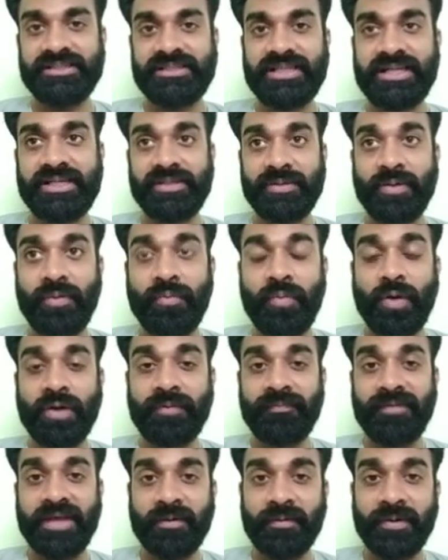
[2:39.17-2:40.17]
that
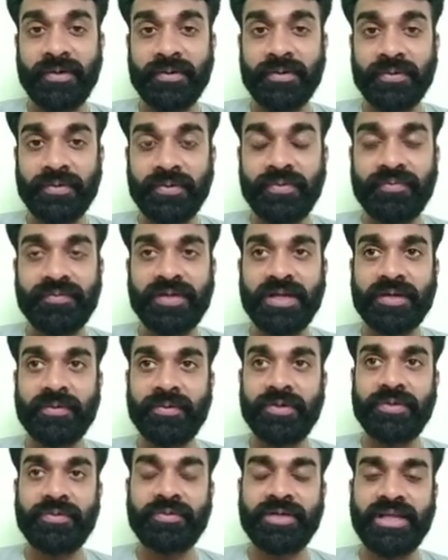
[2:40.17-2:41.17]
what we are going to do, we are
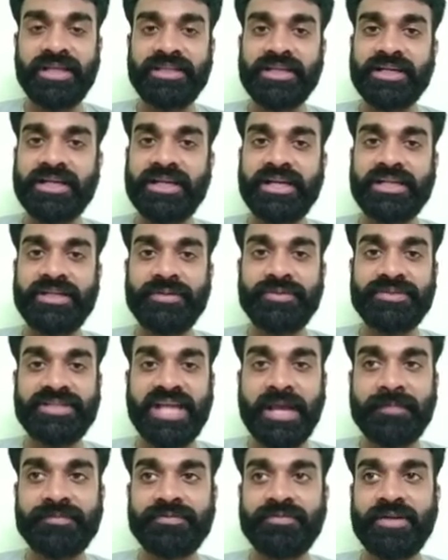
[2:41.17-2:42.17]
going to take the corrective
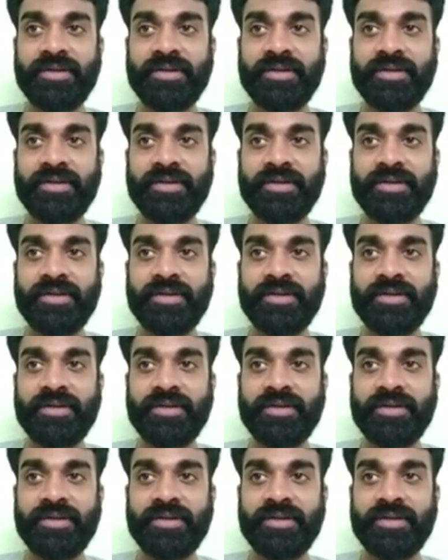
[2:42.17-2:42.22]
steps,